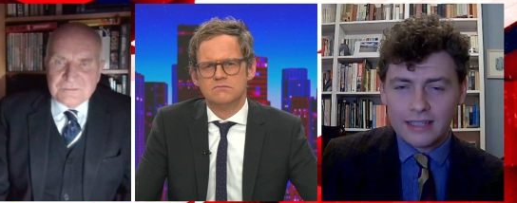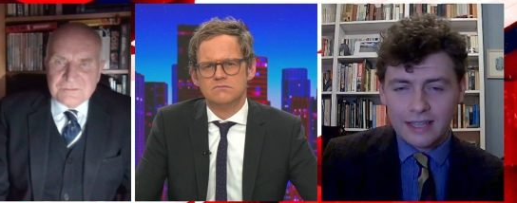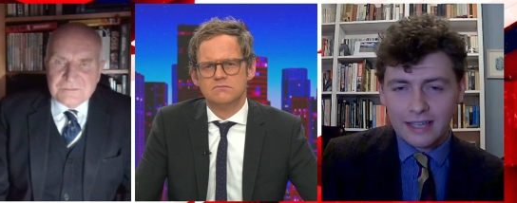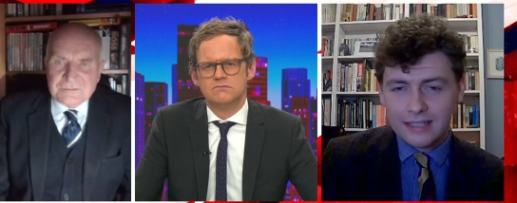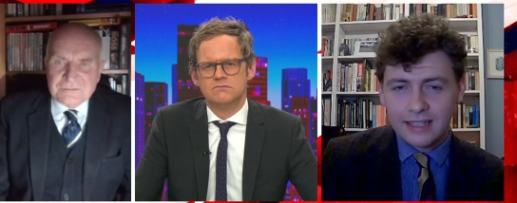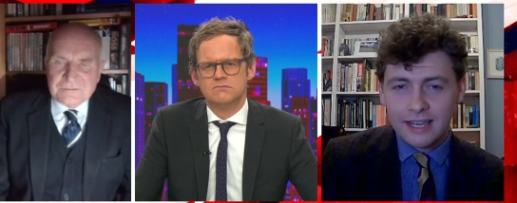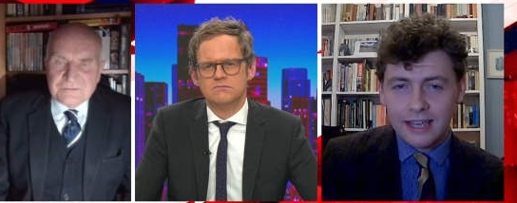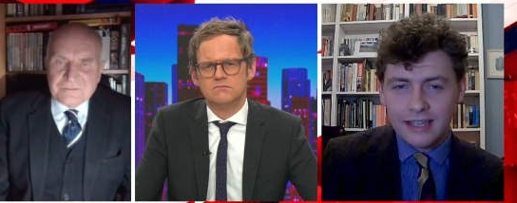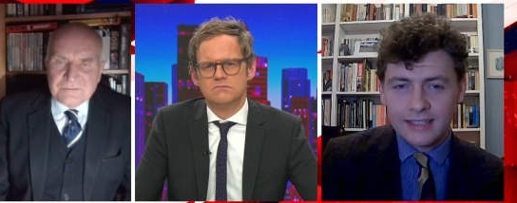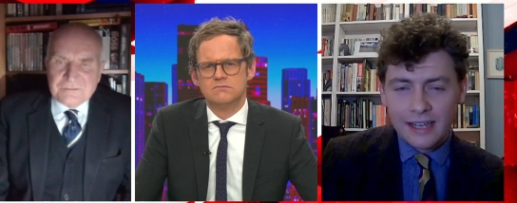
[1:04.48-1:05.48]
Speaker 1: the last
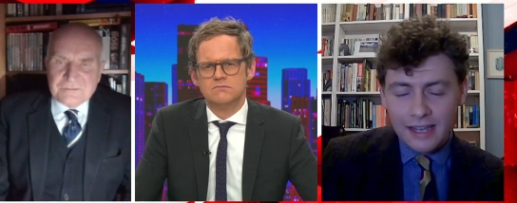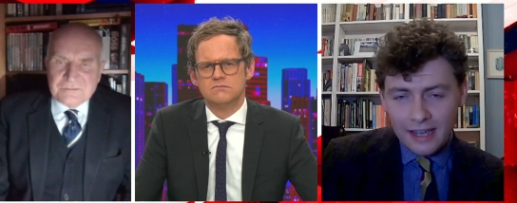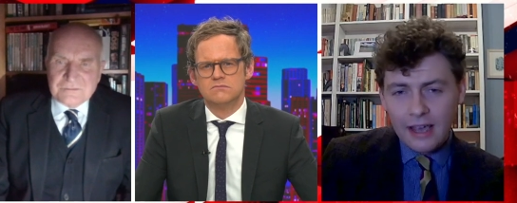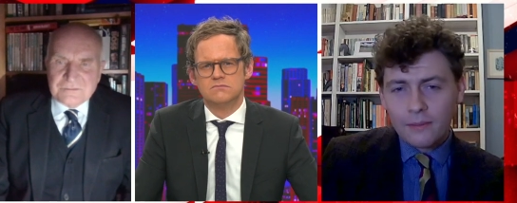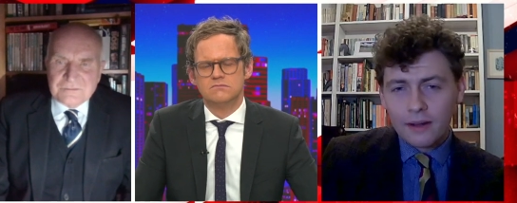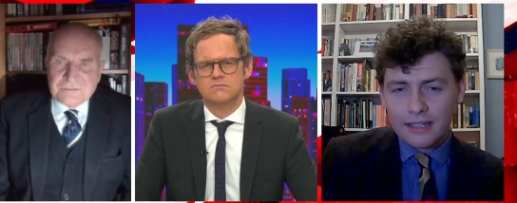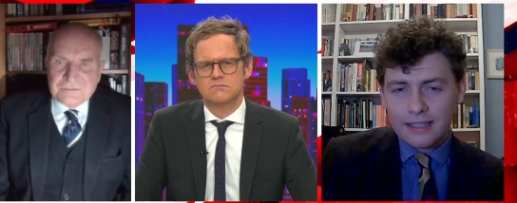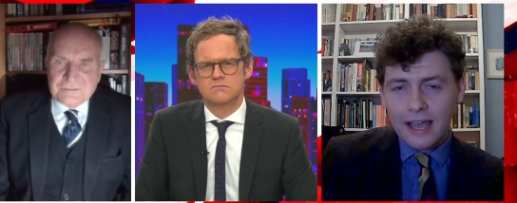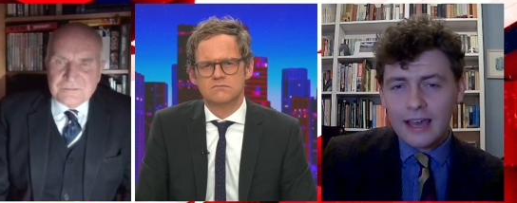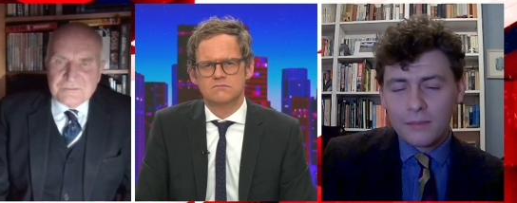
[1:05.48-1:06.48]
13 years. But
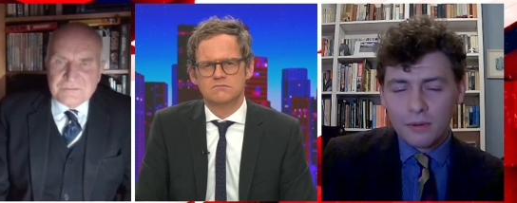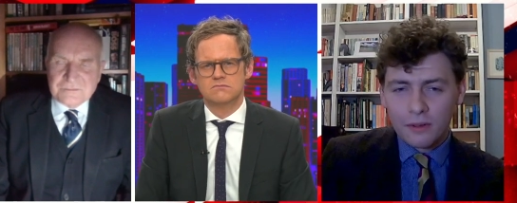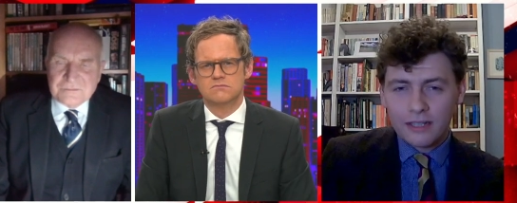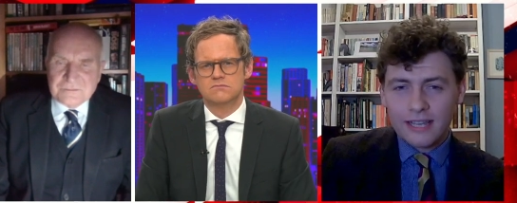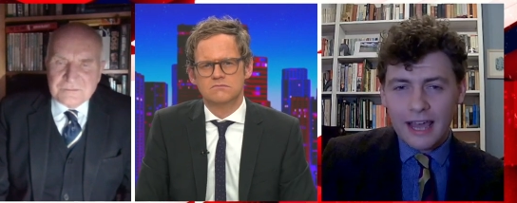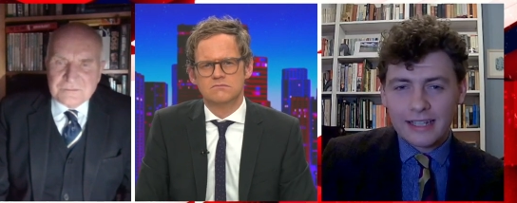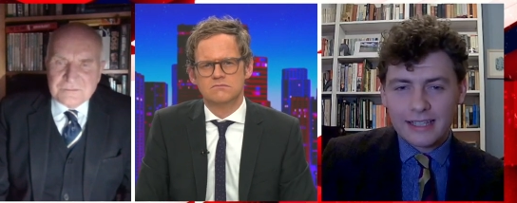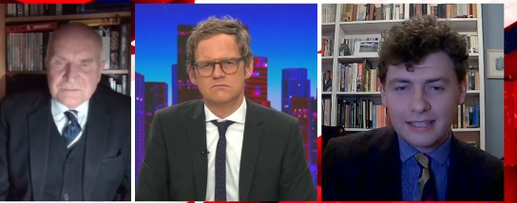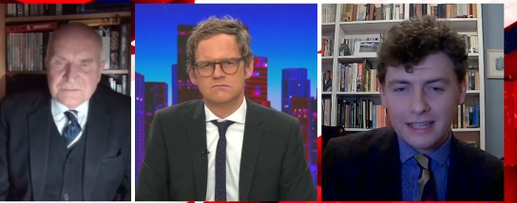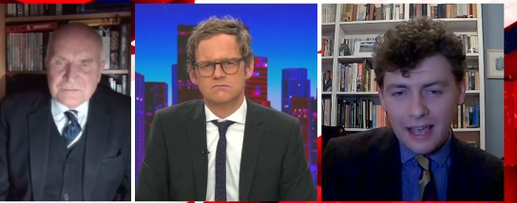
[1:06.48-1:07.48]
I'd say in a broader
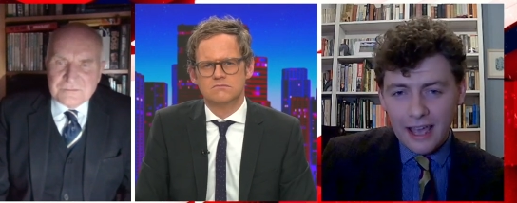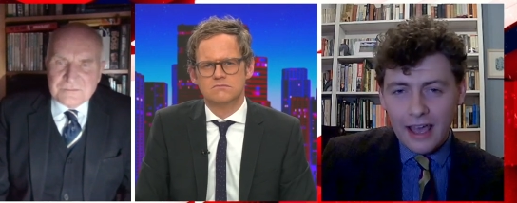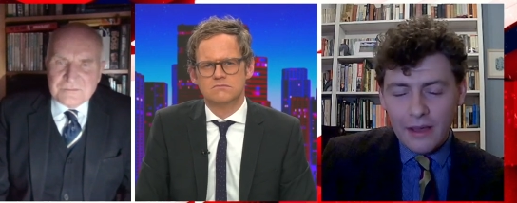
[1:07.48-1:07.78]
sense,